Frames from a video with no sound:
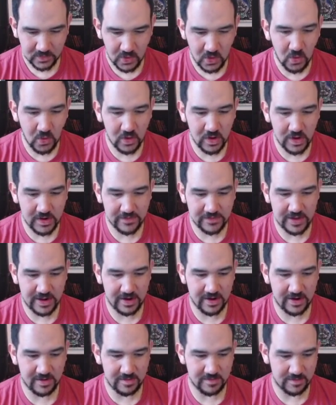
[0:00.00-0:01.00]
or if
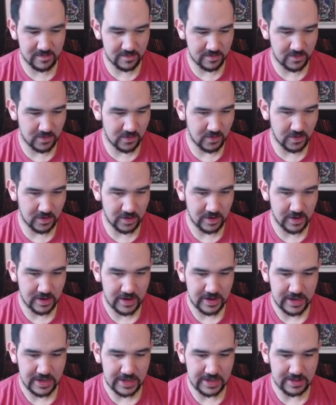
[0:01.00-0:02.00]
they're more
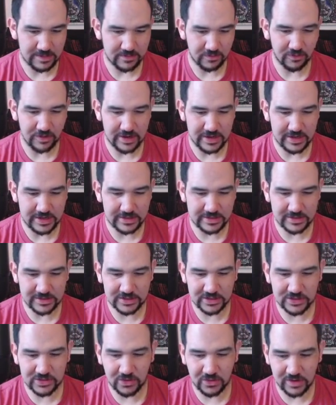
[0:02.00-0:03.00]
written into the
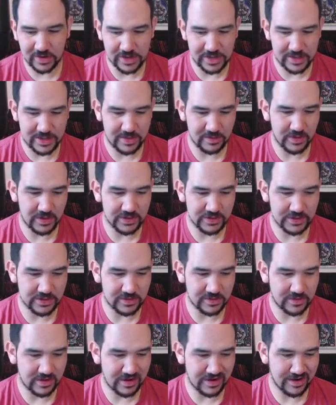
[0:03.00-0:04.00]
story, that once
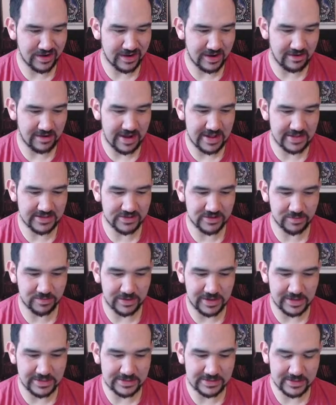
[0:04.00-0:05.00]
you are at certain
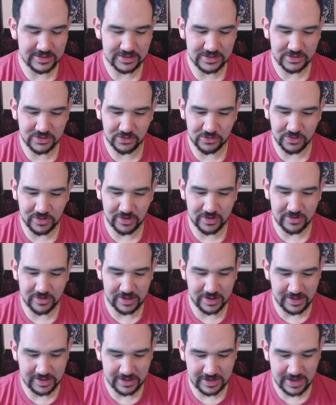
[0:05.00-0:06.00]
places in the story or
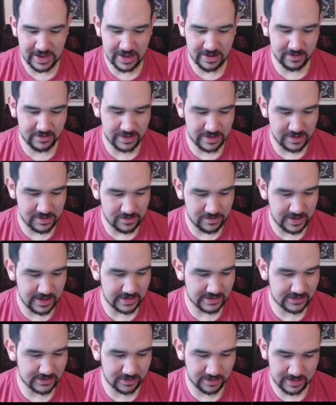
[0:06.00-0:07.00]
the encounter, that you
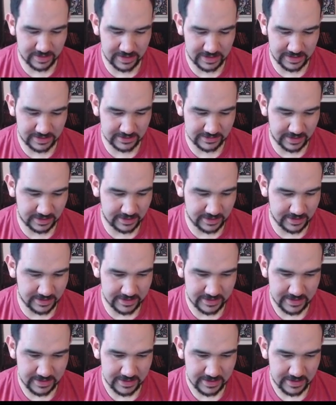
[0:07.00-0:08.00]
get certain things like a
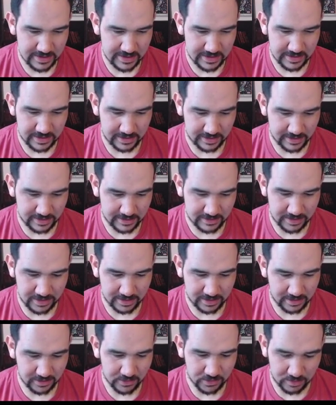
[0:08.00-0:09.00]

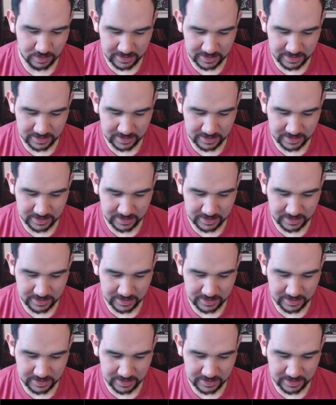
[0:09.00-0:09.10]
cool